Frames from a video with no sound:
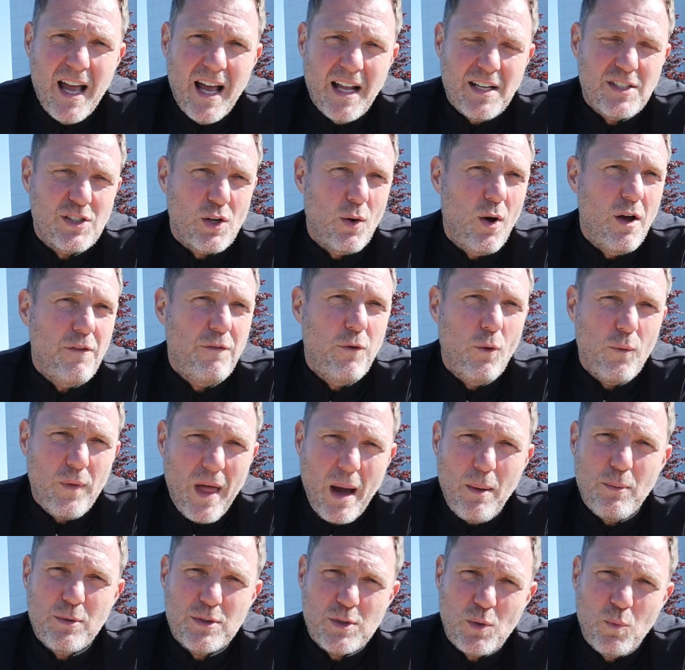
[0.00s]
And so I thought
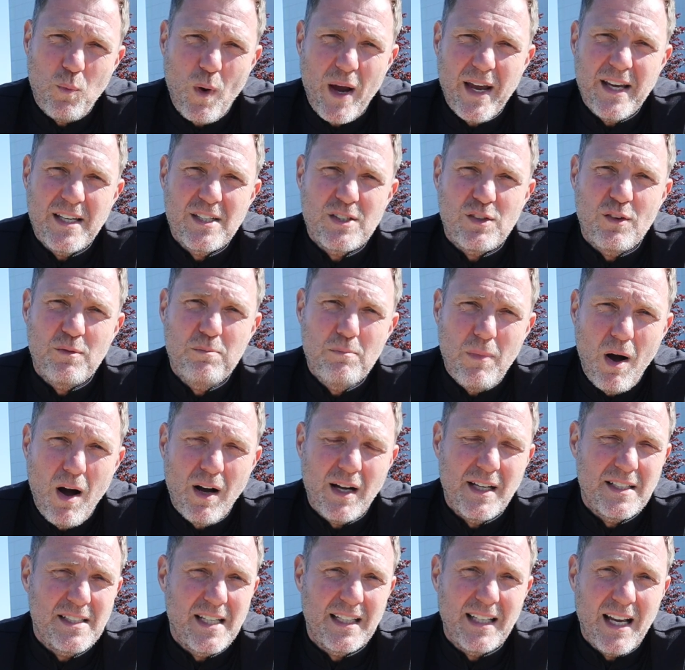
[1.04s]
that was a waste of
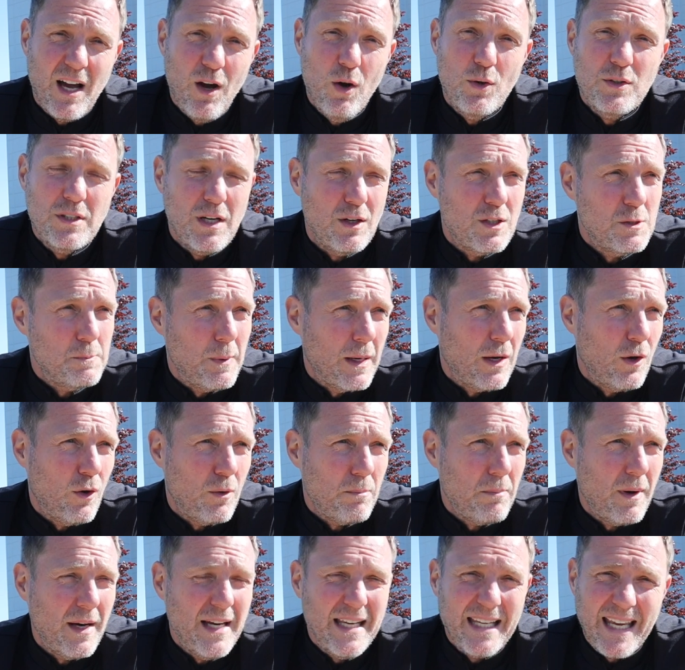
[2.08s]
marketing. The hotel had spent a
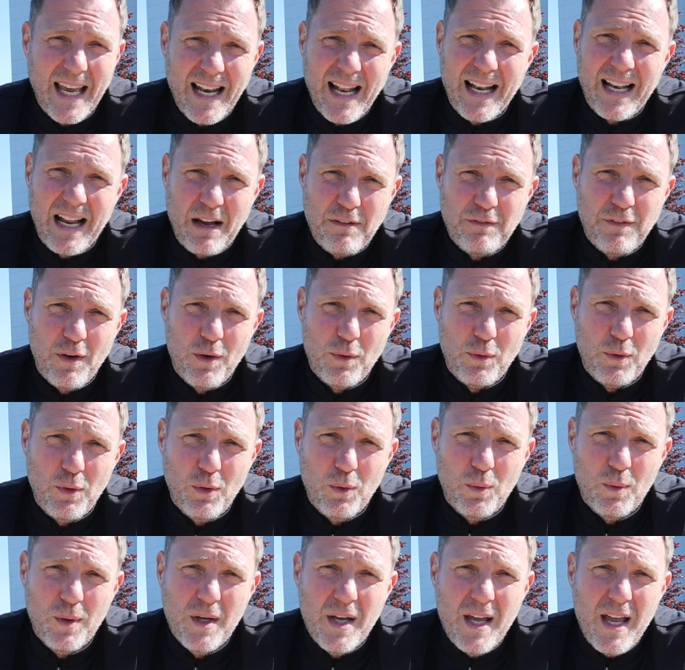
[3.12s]
lot of money getting that phone
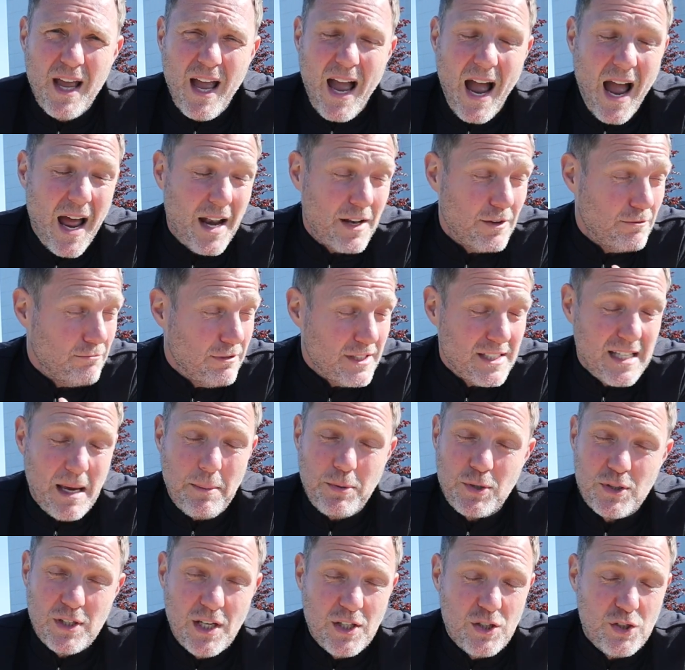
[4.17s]
call, and
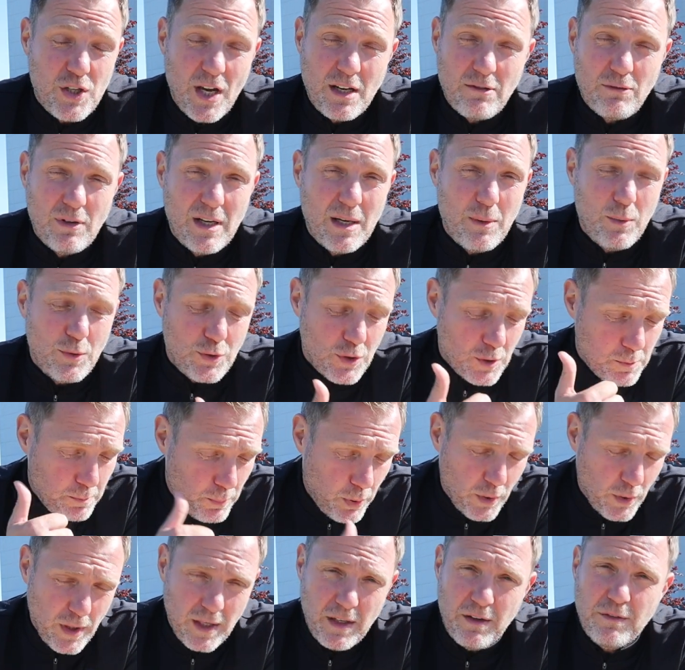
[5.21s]
receptionists generally were just
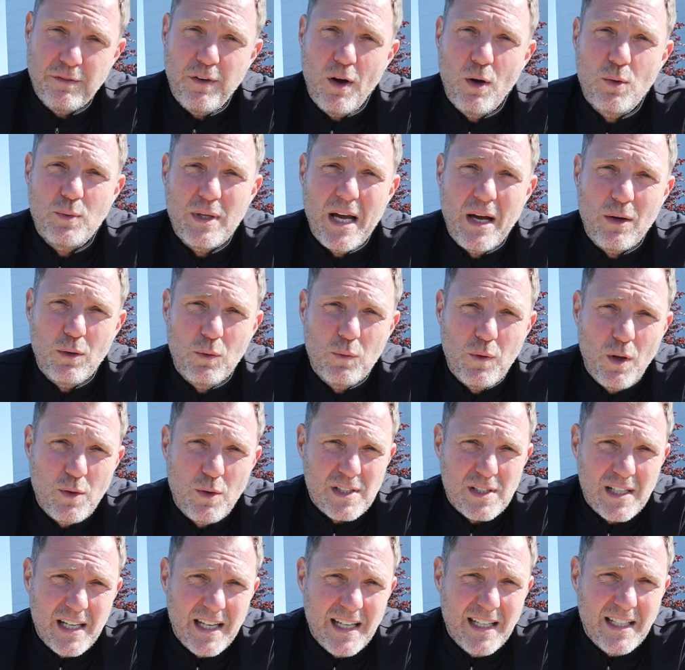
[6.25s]
putting the phone down on
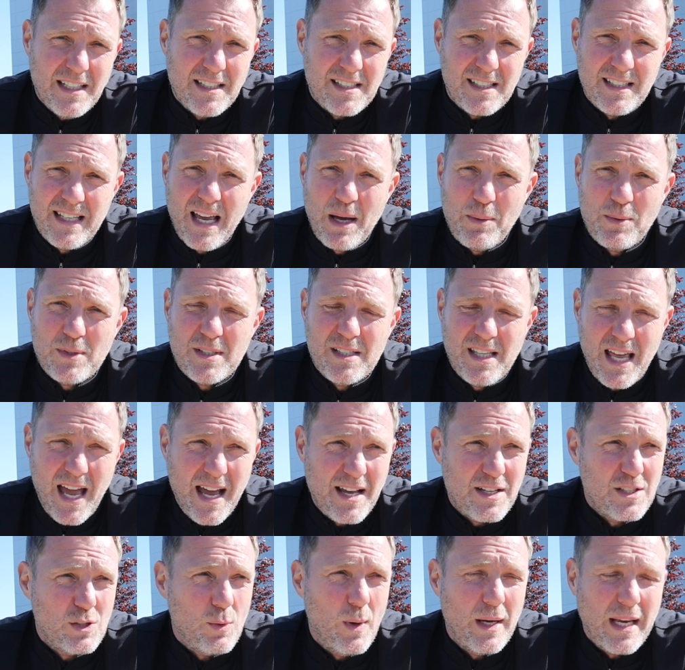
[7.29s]
leads, and that was
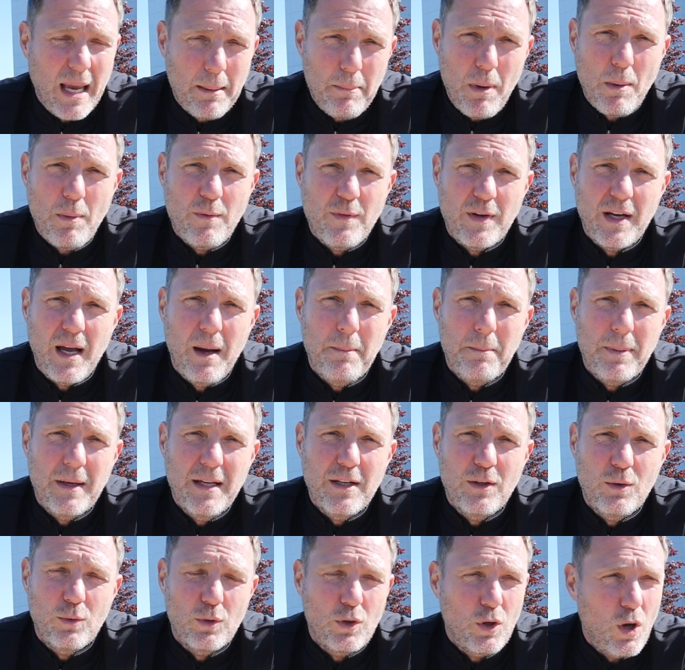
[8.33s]
that. So I came up with a
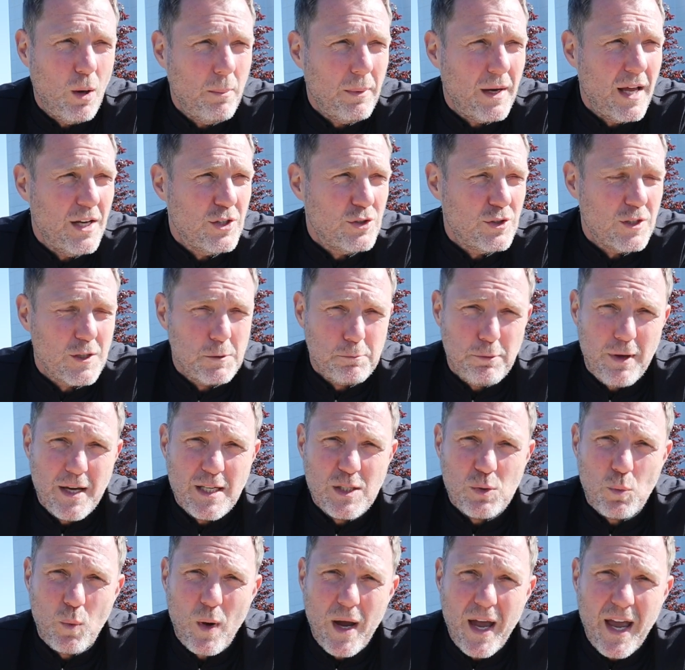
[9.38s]
company called Accommodation
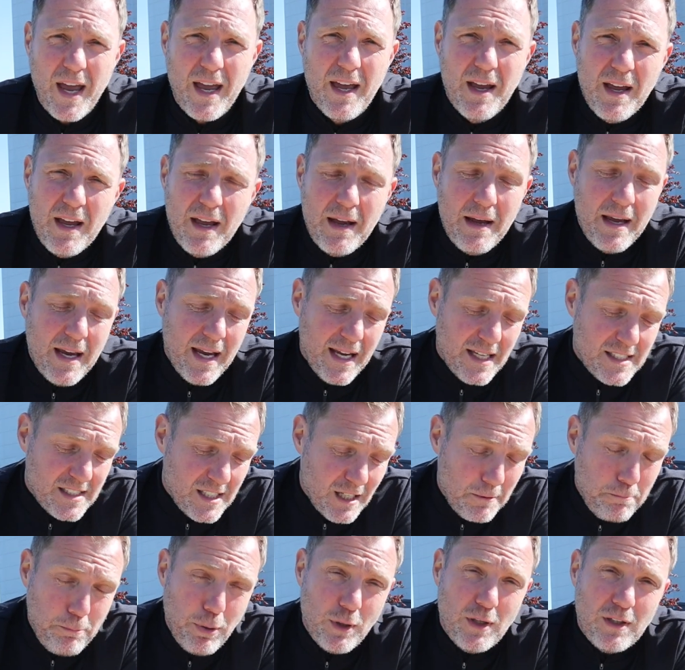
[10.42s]
Express, where
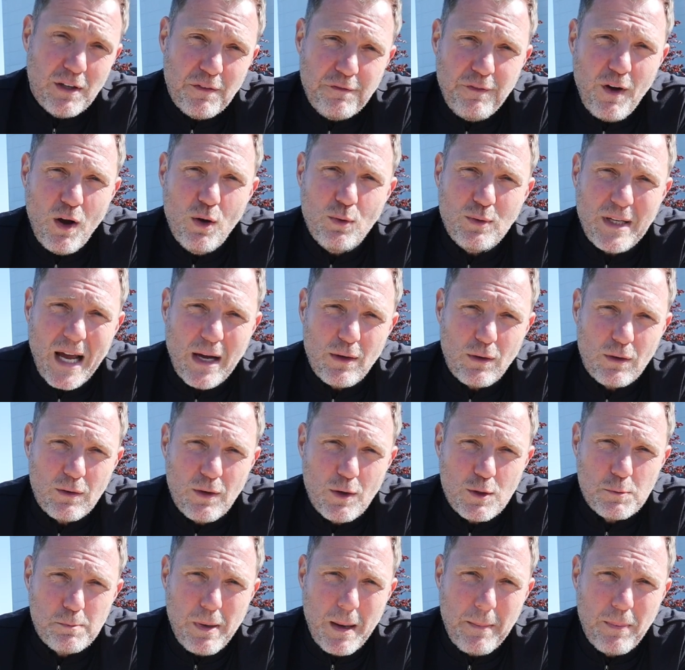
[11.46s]
instead of putting the phone down on
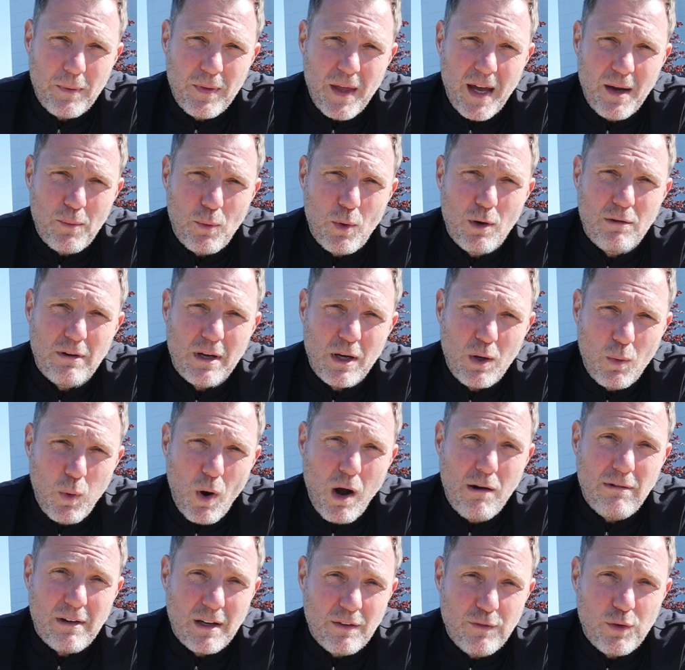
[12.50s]
those people that were
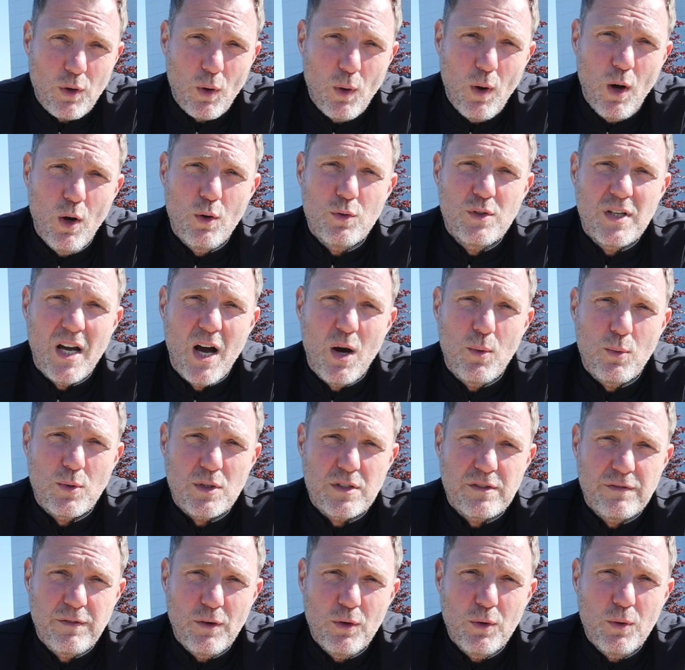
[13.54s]
inquiring if your hotel
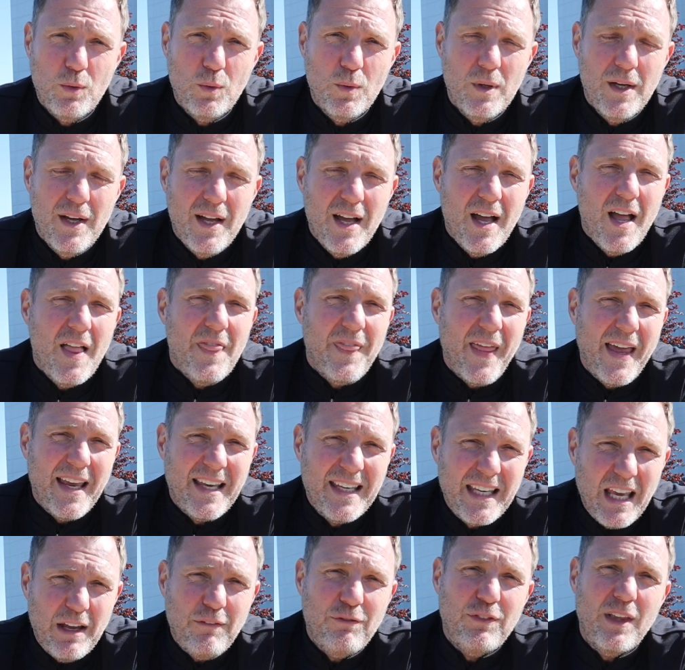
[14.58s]
was full,
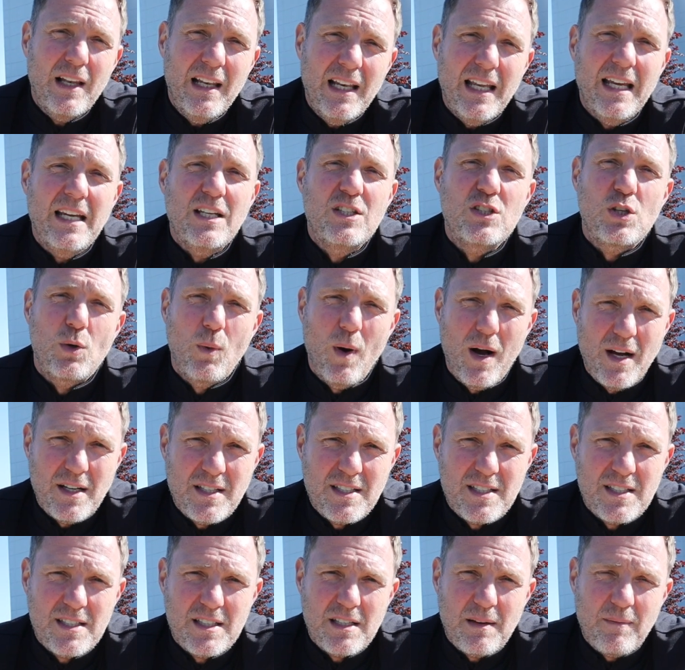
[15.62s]
they'd give the lead to
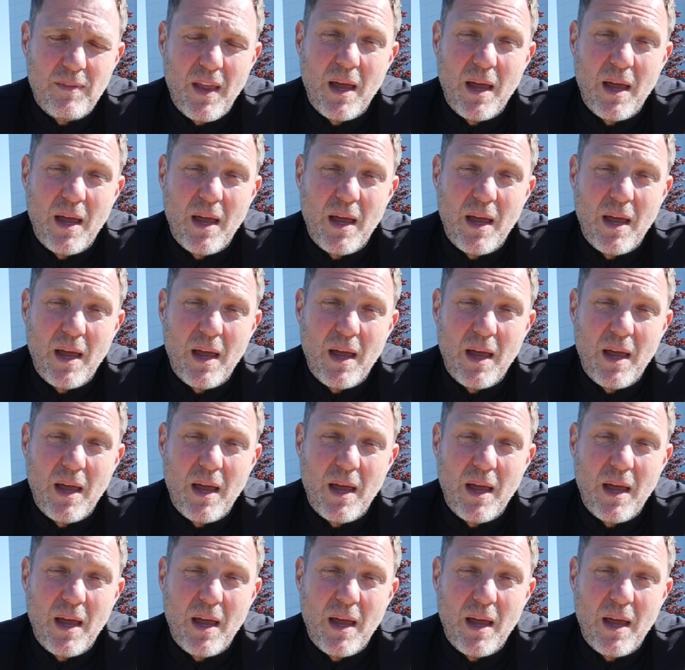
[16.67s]
us.